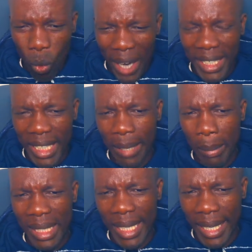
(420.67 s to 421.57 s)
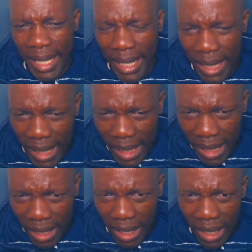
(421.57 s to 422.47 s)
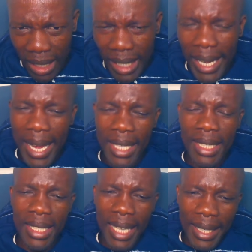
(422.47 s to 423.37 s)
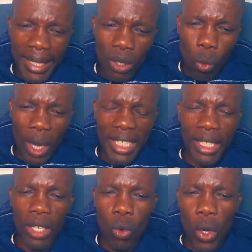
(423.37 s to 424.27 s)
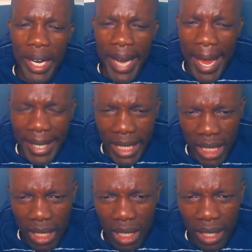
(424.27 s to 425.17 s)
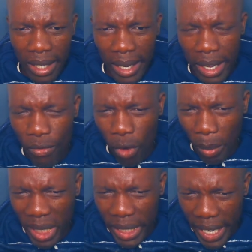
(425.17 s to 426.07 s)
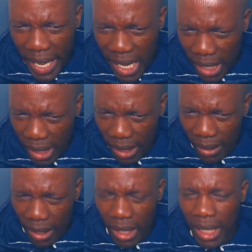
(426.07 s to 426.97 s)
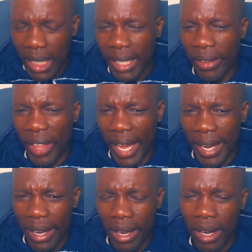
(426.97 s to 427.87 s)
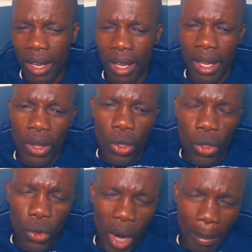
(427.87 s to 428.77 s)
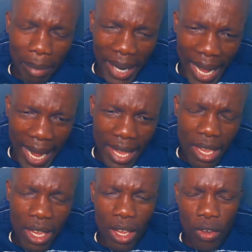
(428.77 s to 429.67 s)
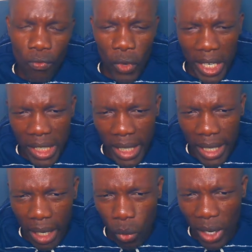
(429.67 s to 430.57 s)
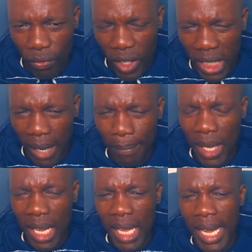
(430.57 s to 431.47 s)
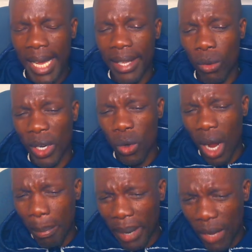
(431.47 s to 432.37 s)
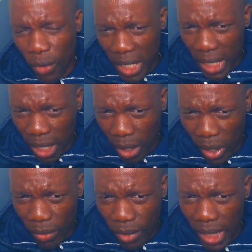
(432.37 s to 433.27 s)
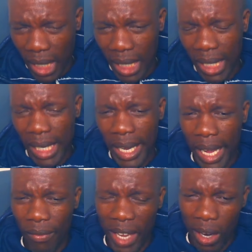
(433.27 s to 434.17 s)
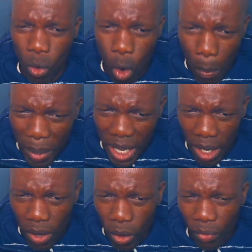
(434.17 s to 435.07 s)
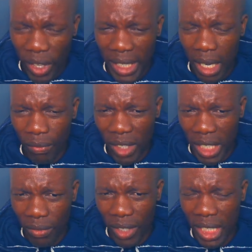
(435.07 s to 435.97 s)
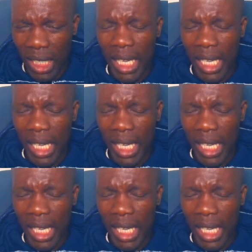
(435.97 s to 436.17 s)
what the mistake is and stating what the correct information is. Then you apply for a general work visa. And then when you apply for a general work visa, have a copy of that affidavit